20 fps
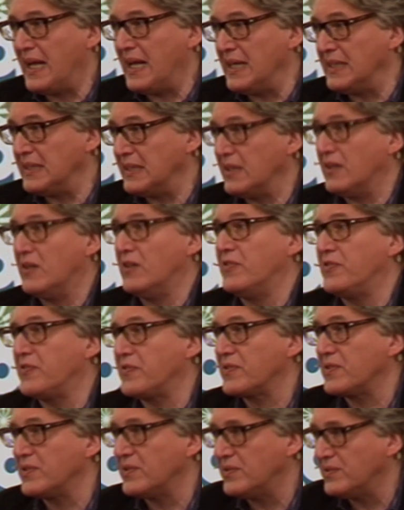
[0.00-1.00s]
And of
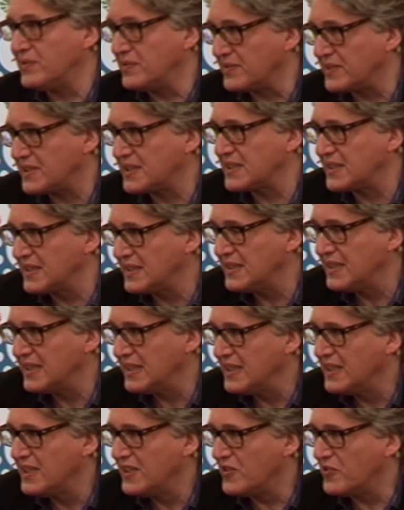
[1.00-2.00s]
course,
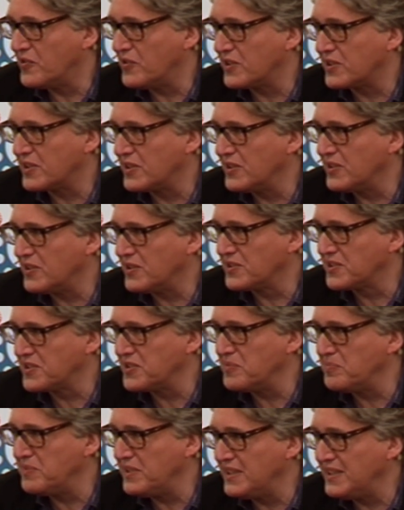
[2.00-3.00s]
Warhol
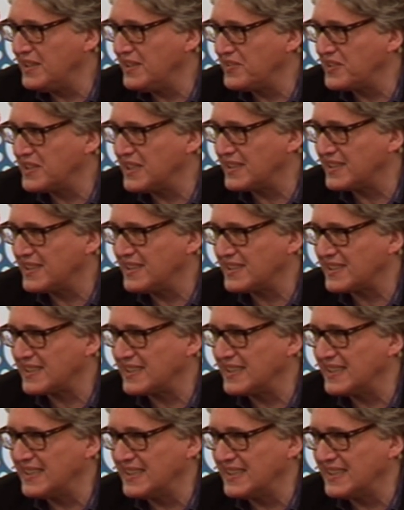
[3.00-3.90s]
also believes that his